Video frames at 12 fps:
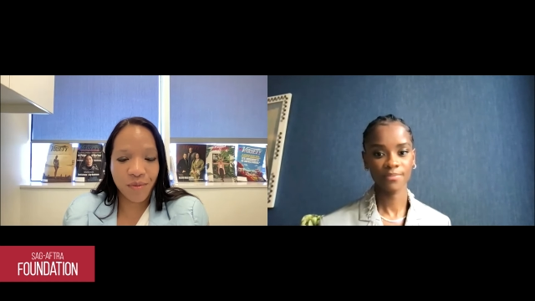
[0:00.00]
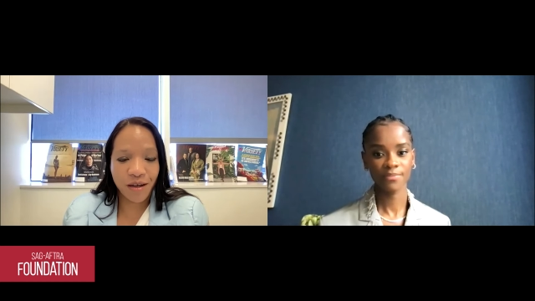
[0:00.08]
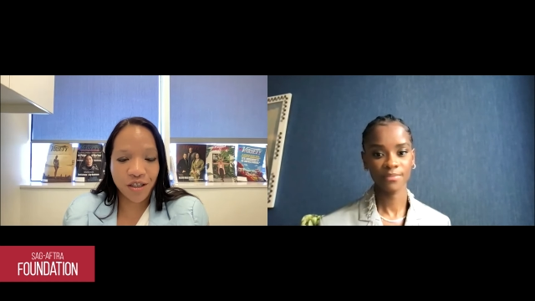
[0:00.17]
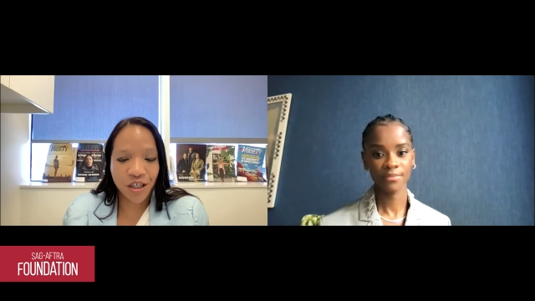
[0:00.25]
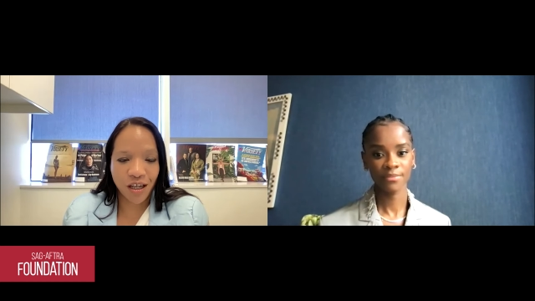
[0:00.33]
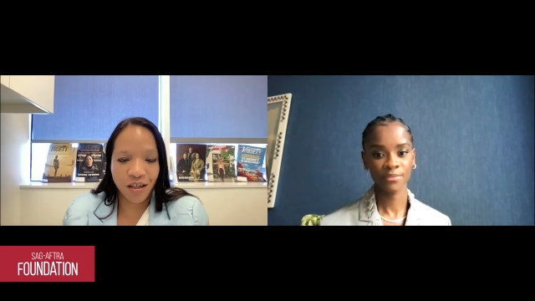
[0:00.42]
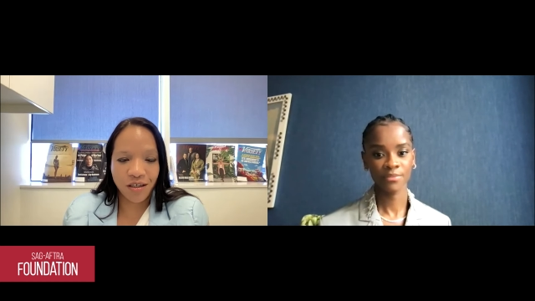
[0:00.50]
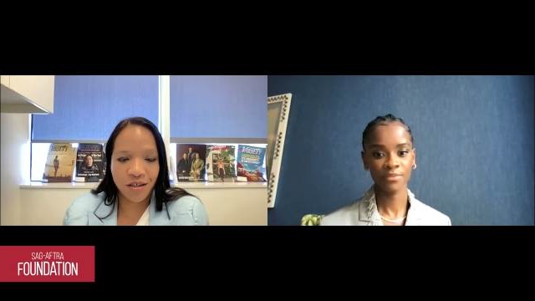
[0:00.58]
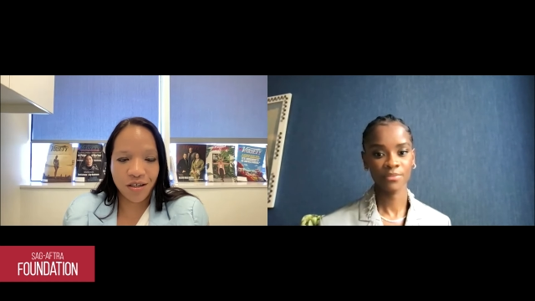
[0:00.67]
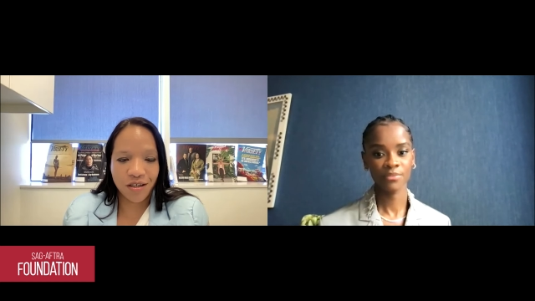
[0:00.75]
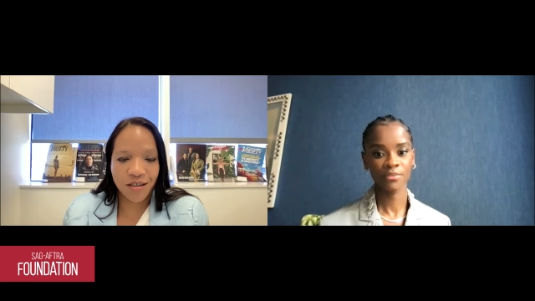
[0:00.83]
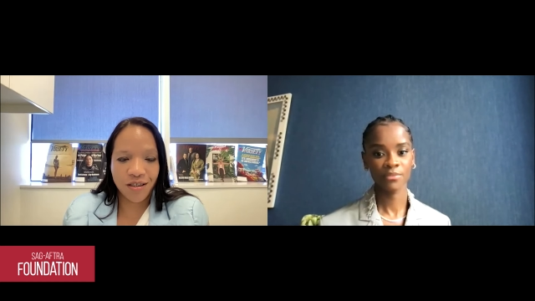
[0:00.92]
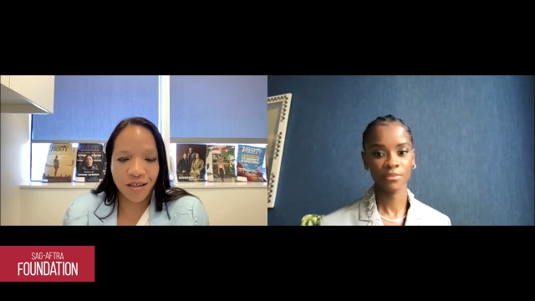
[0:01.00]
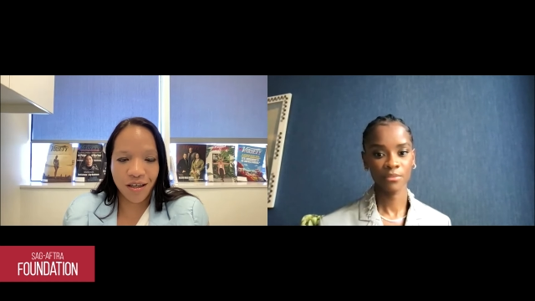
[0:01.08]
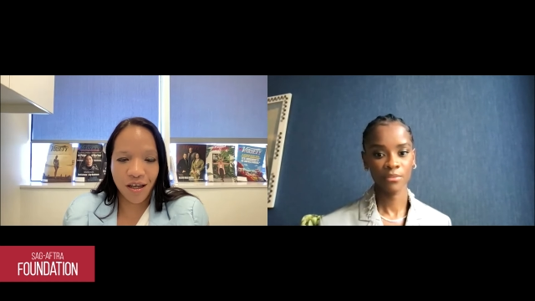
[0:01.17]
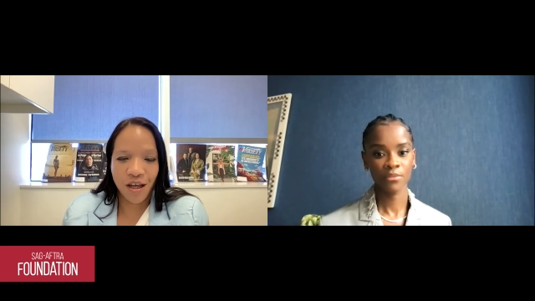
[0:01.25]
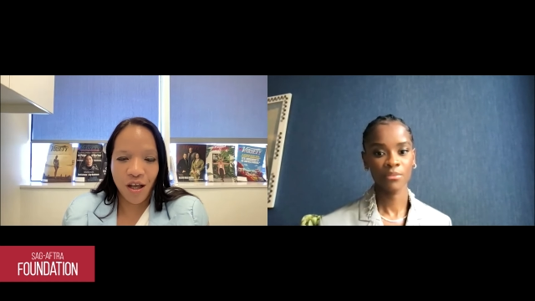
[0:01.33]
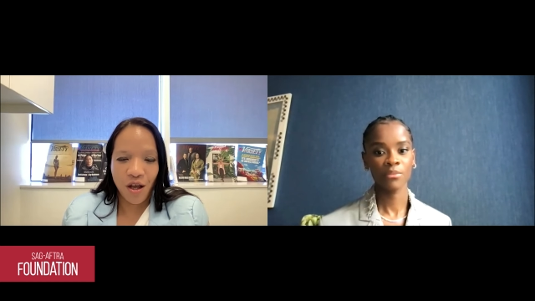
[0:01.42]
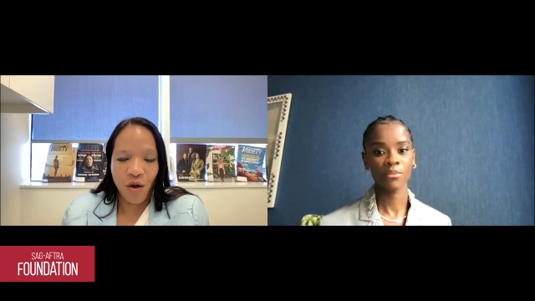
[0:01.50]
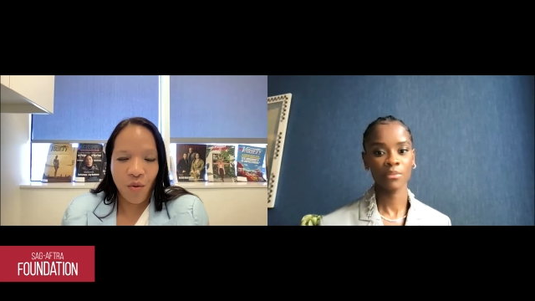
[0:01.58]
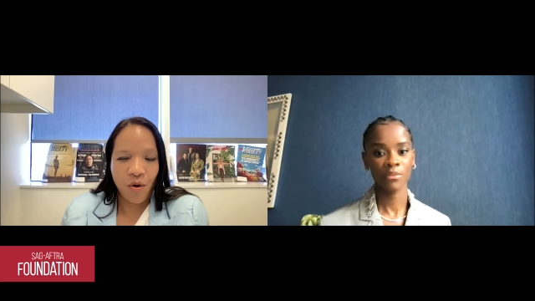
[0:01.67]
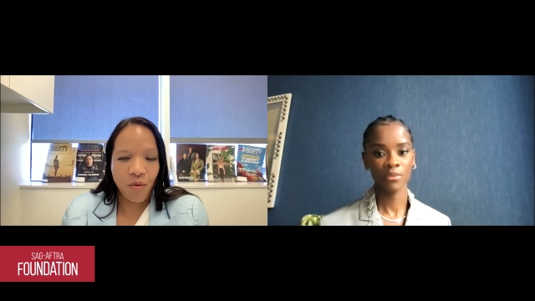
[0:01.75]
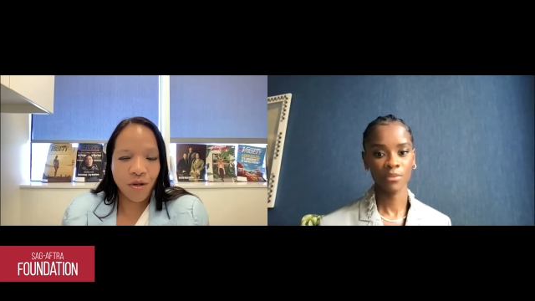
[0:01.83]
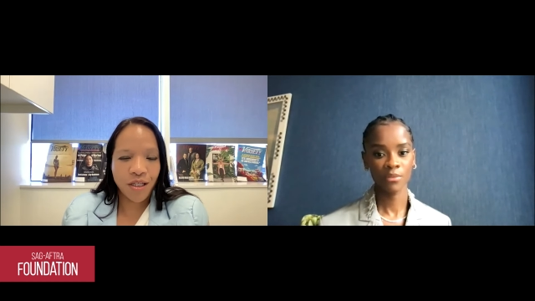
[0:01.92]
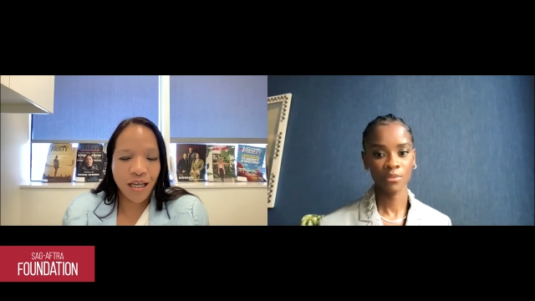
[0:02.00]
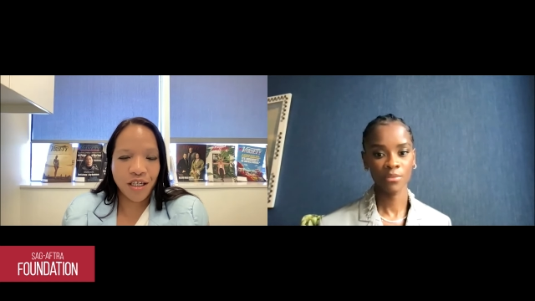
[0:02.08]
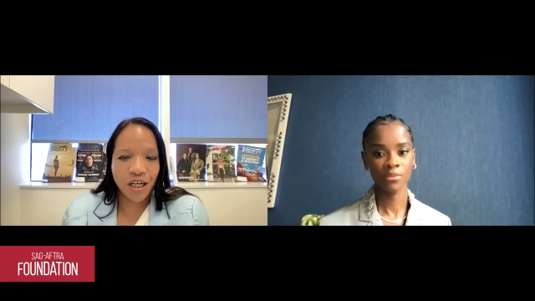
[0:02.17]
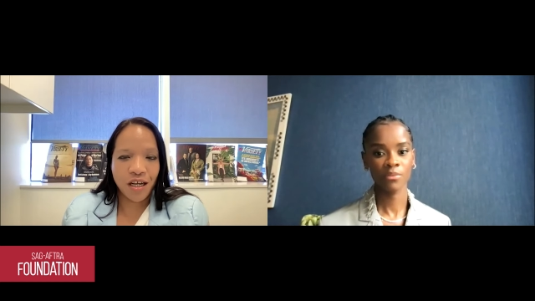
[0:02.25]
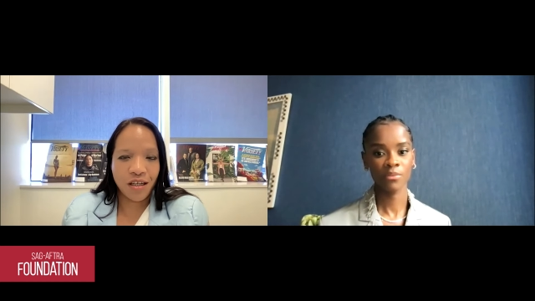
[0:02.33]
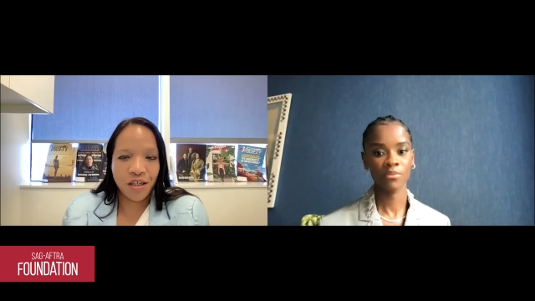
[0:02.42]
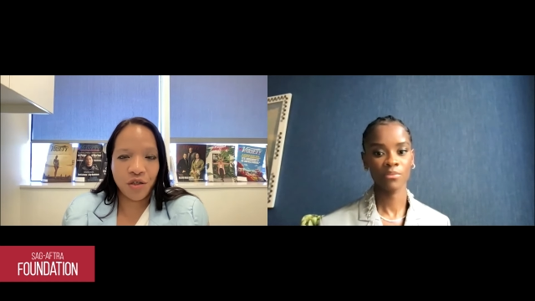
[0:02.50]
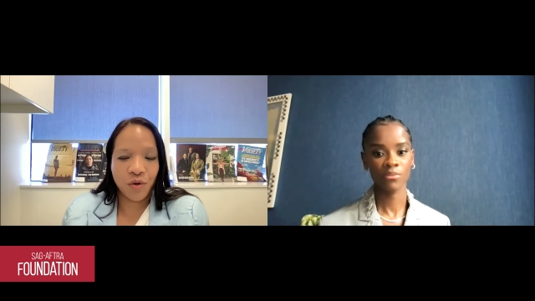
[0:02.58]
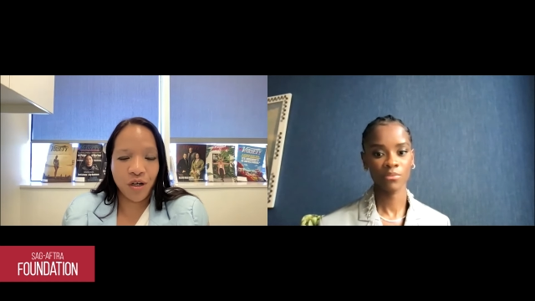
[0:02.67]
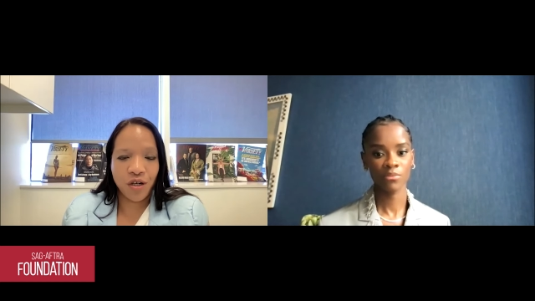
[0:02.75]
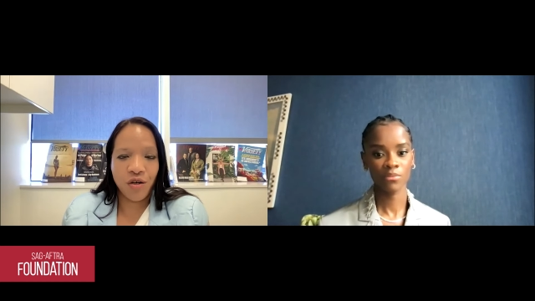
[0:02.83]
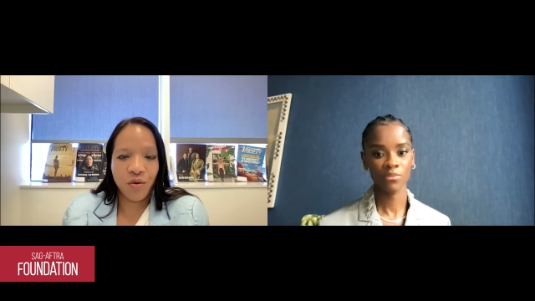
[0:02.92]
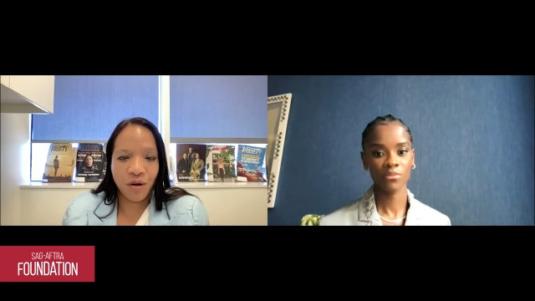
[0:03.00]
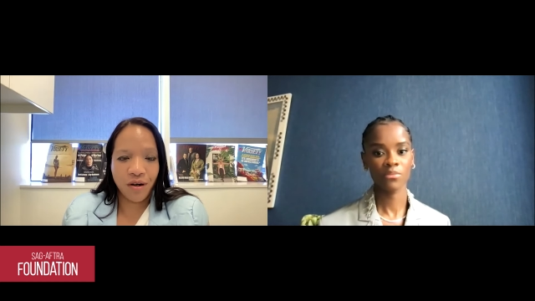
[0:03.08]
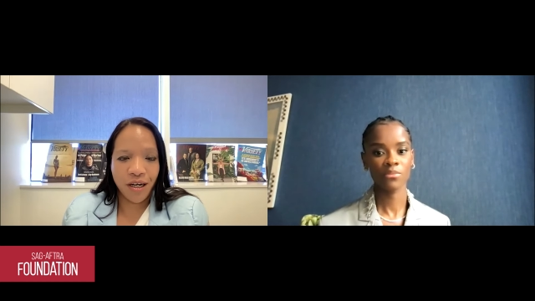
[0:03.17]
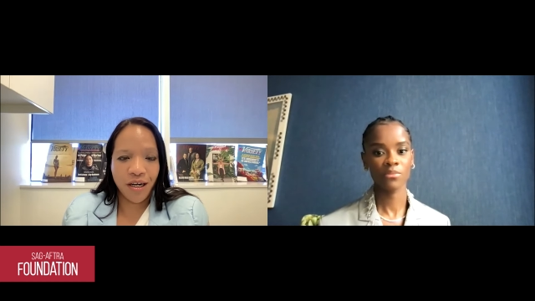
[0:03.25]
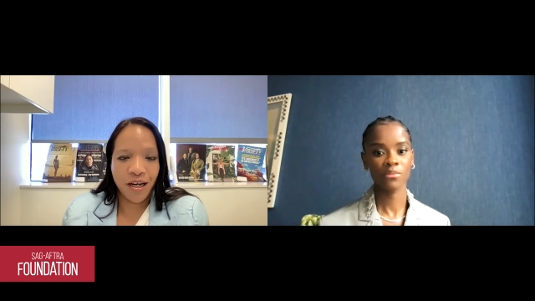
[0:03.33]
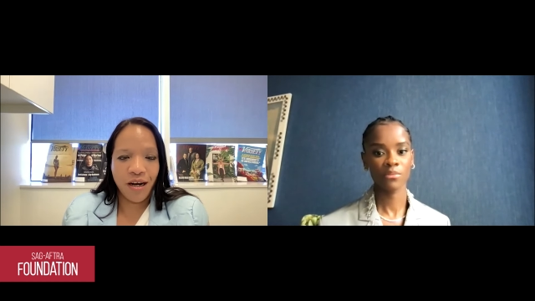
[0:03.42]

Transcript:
Speaker 1: about challenges. Like, what was that challenge when you were in